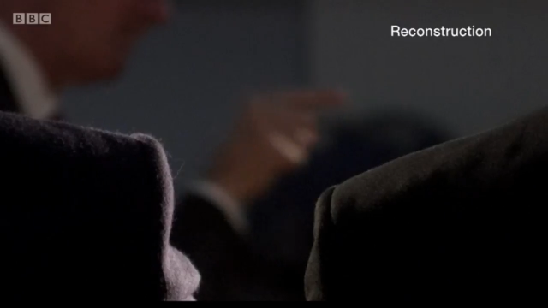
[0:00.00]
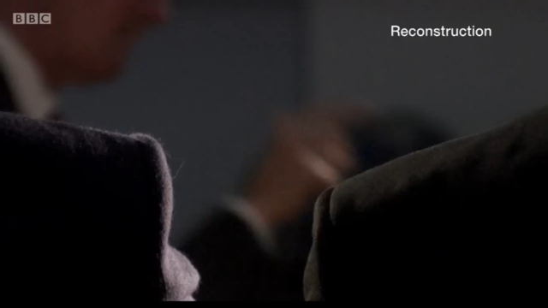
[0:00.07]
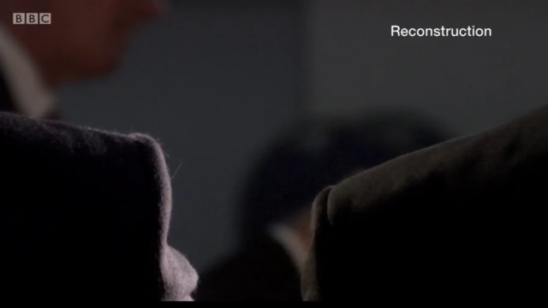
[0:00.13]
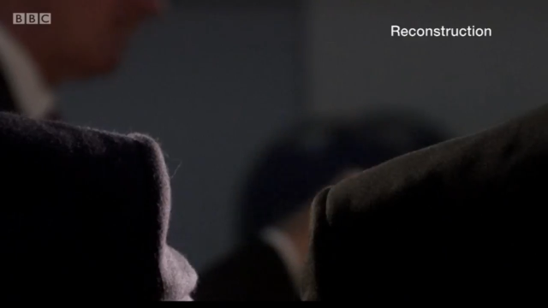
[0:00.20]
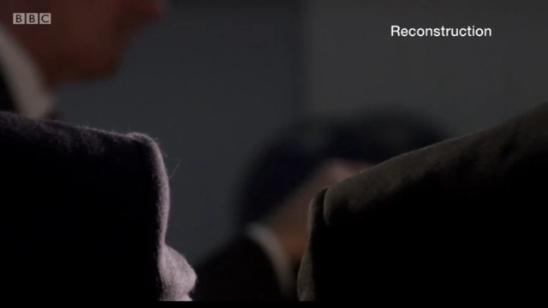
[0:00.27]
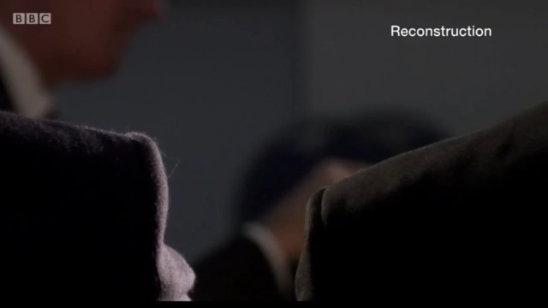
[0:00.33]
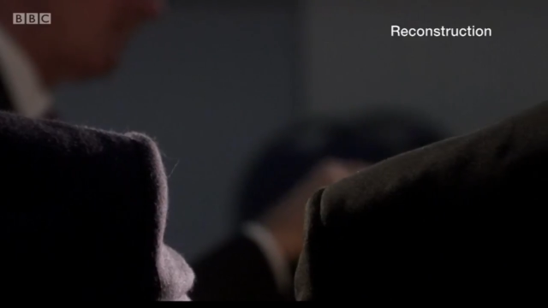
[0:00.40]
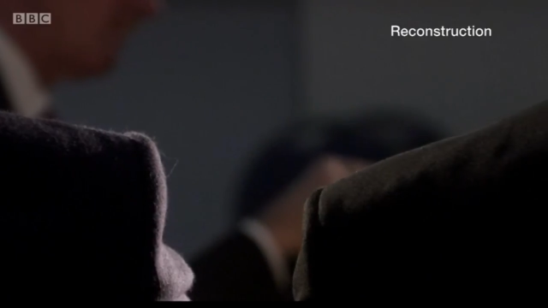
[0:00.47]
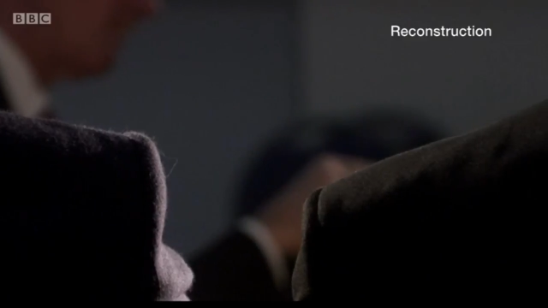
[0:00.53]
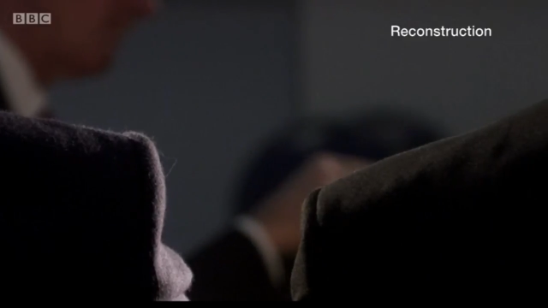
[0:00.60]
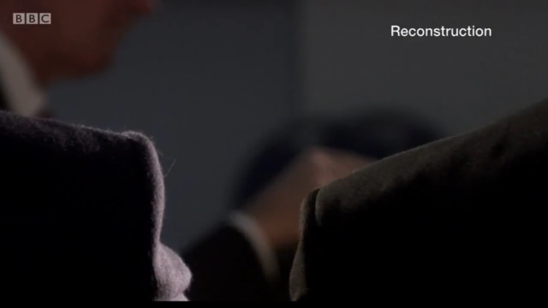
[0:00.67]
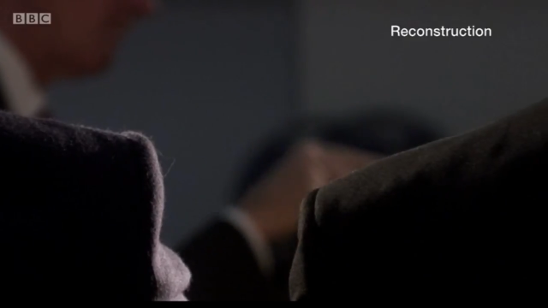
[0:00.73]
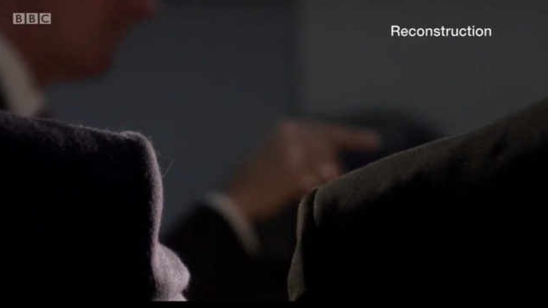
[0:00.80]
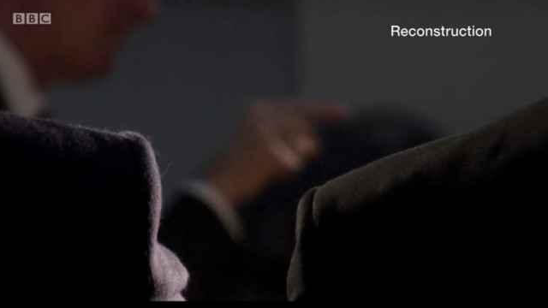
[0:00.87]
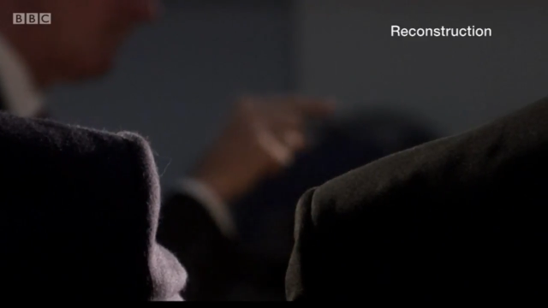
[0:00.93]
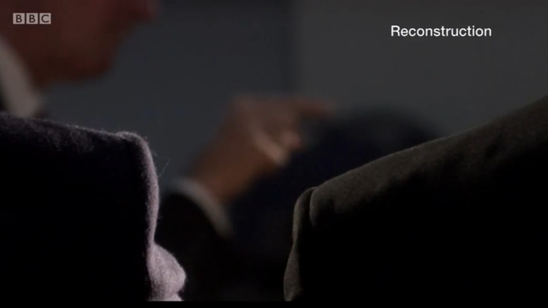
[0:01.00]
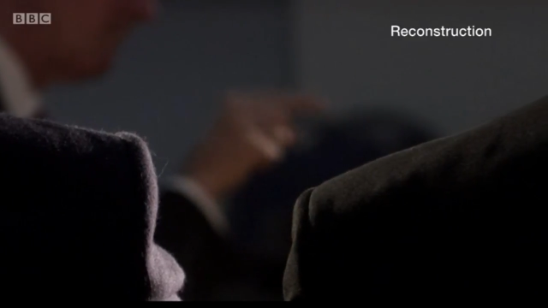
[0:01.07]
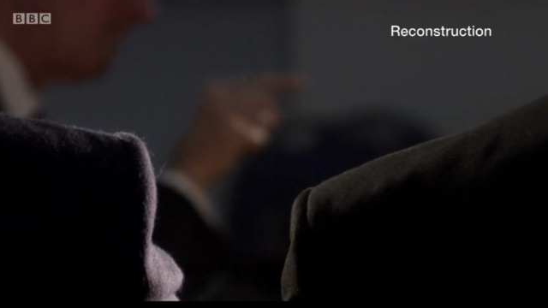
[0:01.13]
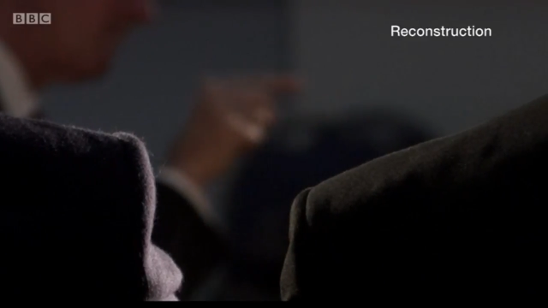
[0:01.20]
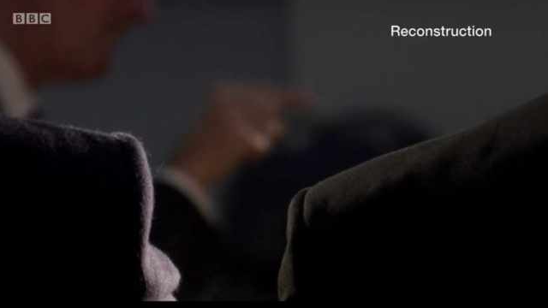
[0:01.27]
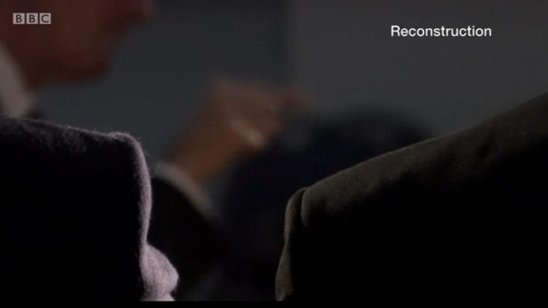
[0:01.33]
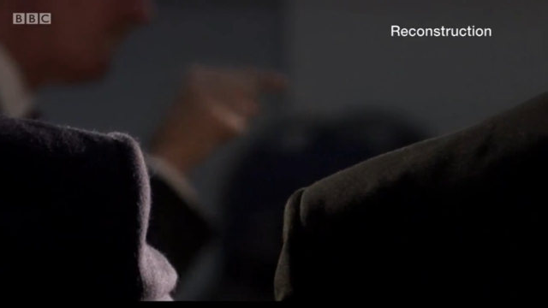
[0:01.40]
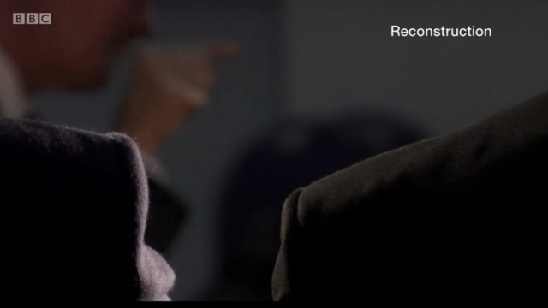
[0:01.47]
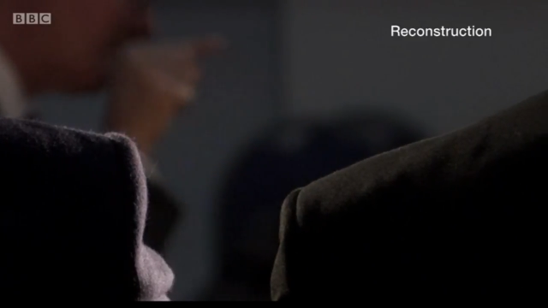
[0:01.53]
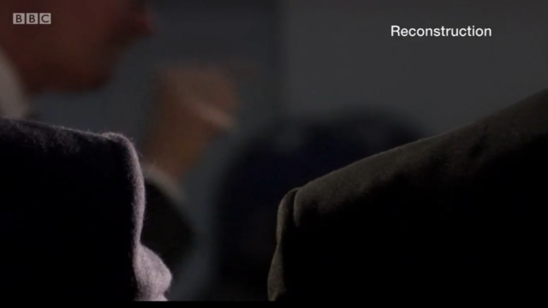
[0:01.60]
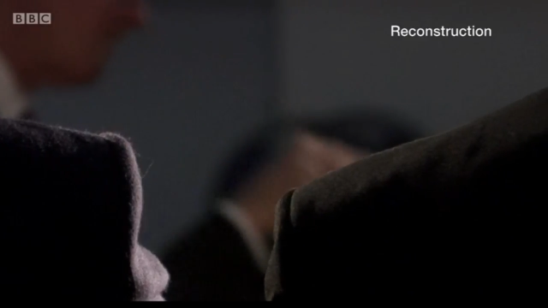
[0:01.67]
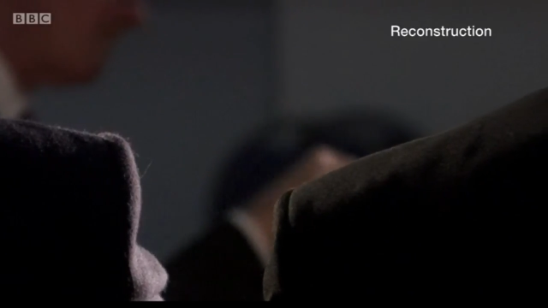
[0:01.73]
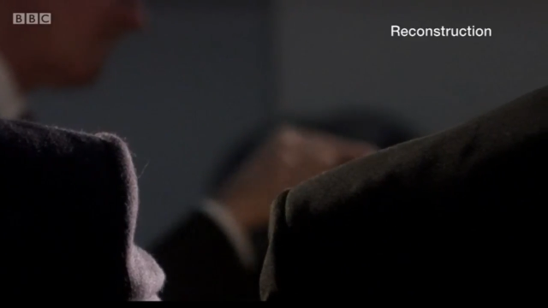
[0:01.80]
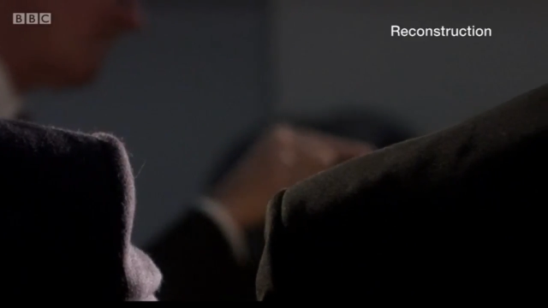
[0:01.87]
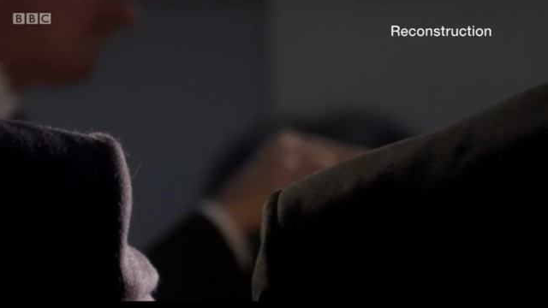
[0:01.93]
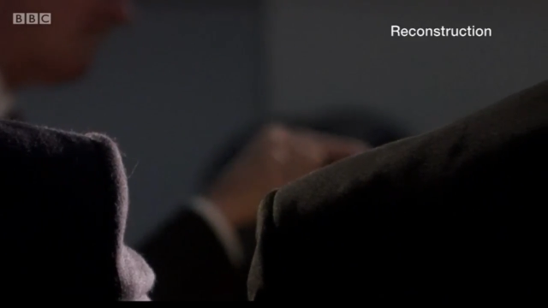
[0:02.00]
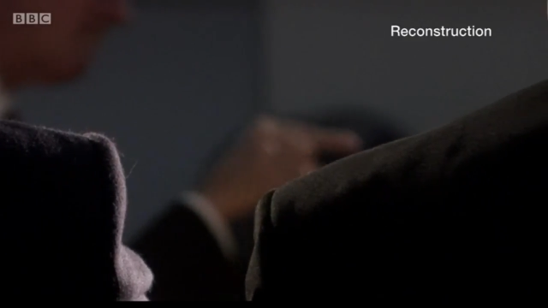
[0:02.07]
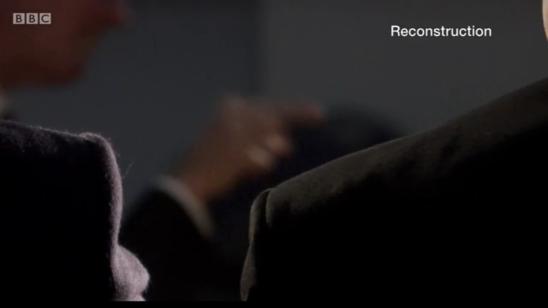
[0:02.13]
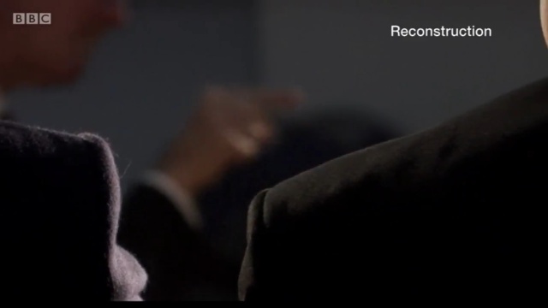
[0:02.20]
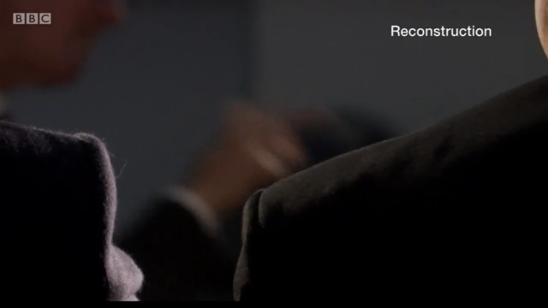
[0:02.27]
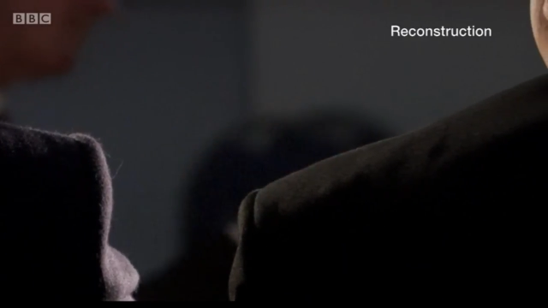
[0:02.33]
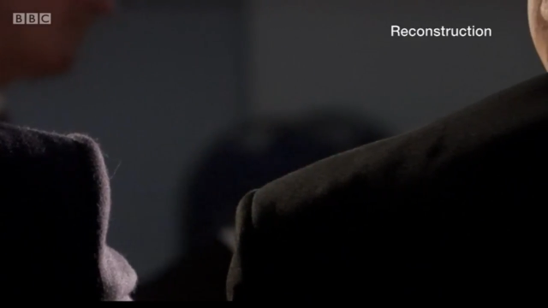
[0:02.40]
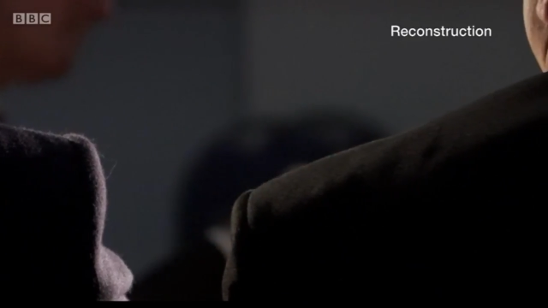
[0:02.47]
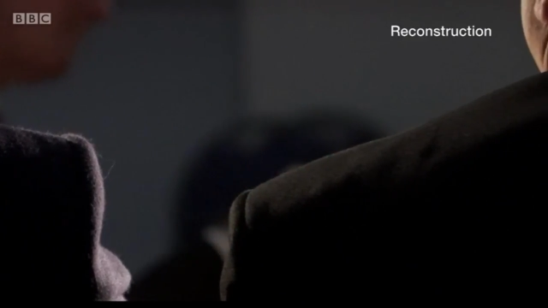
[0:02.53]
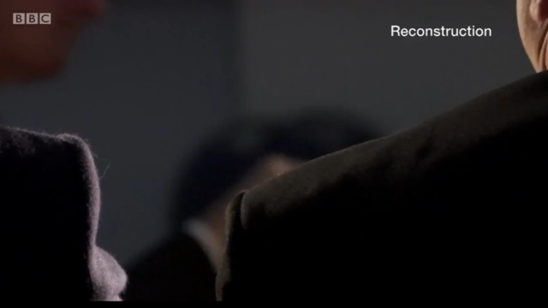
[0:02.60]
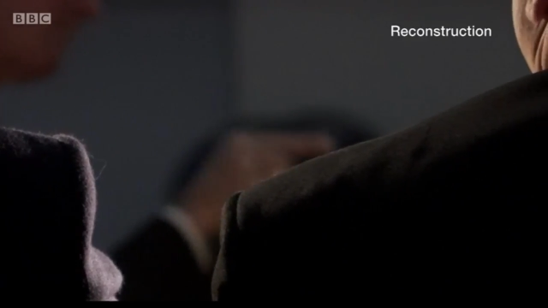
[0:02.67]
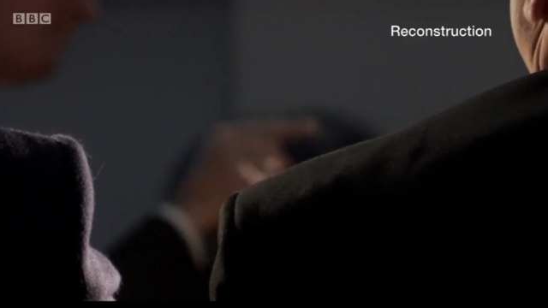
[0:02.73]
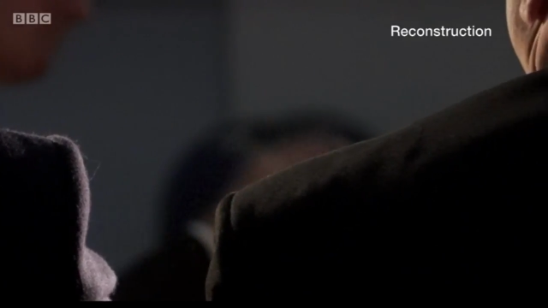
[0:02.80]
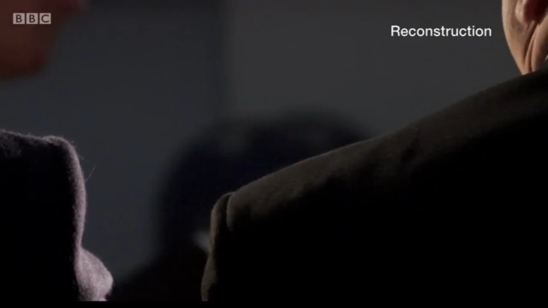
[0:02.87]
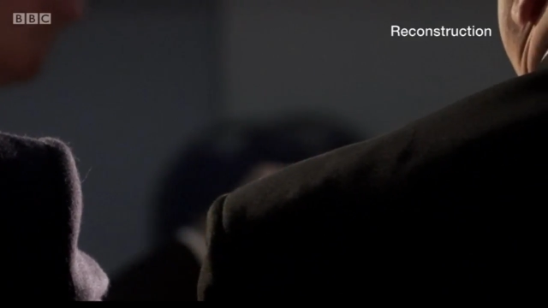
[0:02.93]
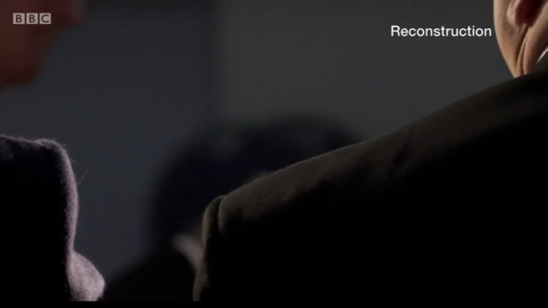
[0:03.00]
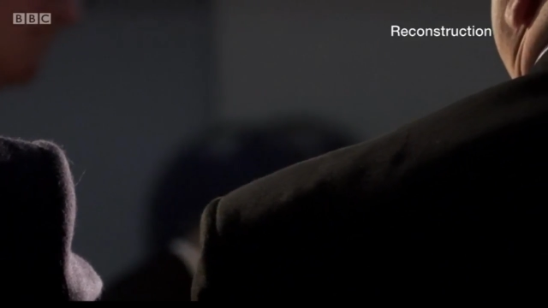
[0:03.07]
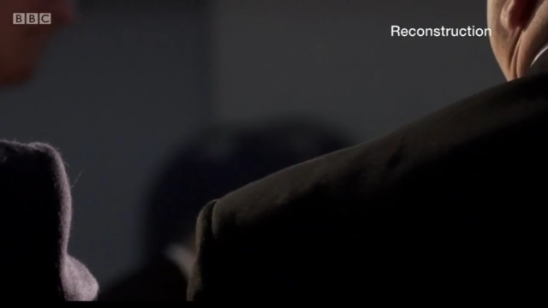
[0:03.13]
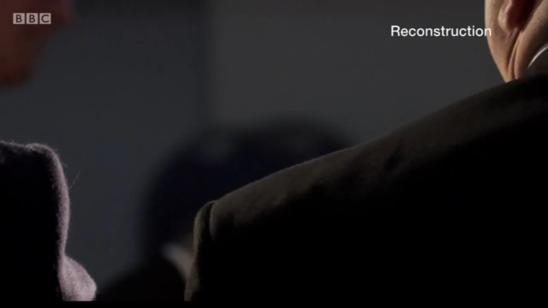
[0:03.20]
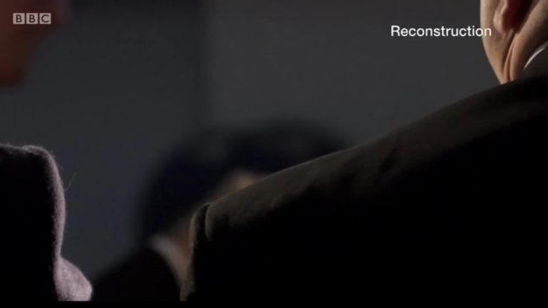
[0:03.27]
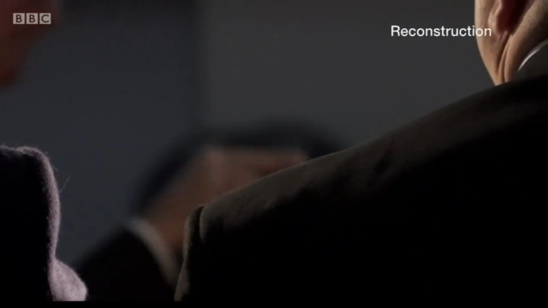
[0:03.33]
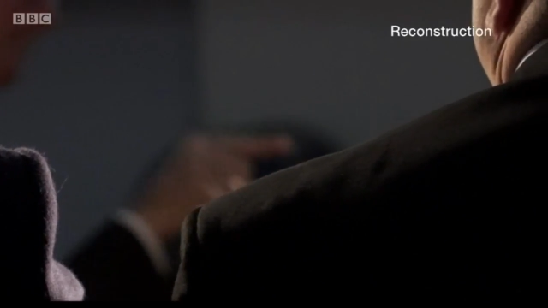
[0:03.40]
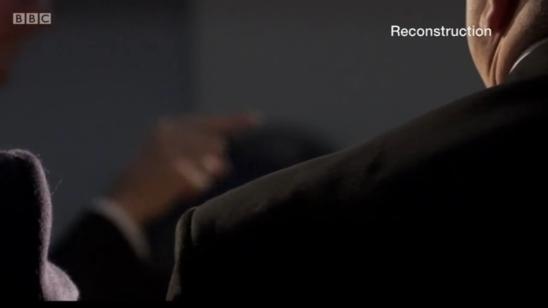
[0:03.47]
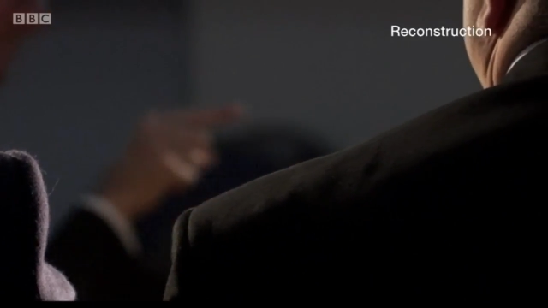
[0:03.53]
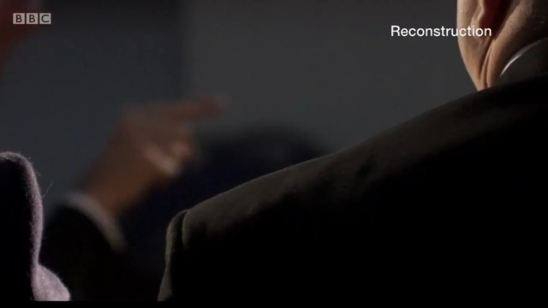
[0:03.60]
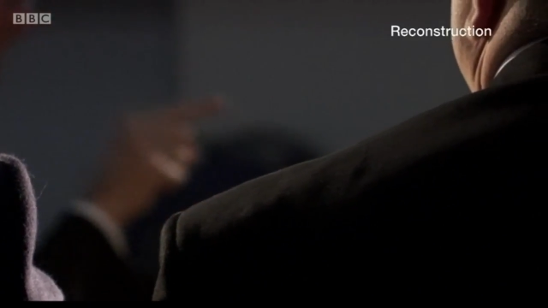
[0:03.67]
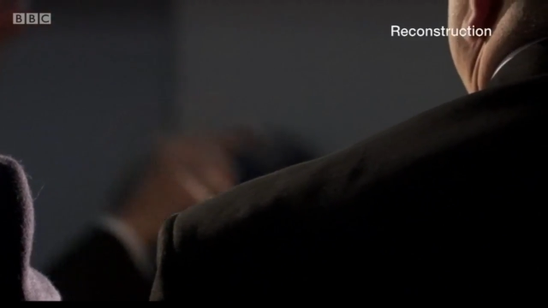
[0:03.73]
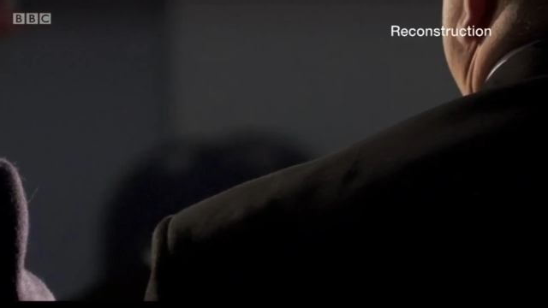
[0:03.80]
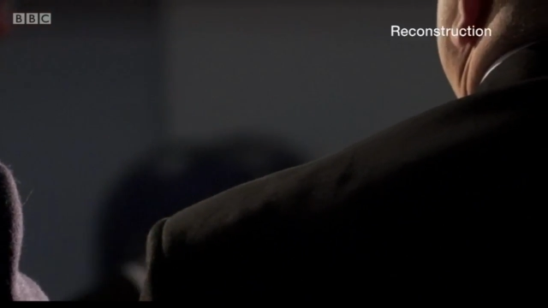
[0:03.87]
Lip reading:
No face is visible, so there are no lips to read.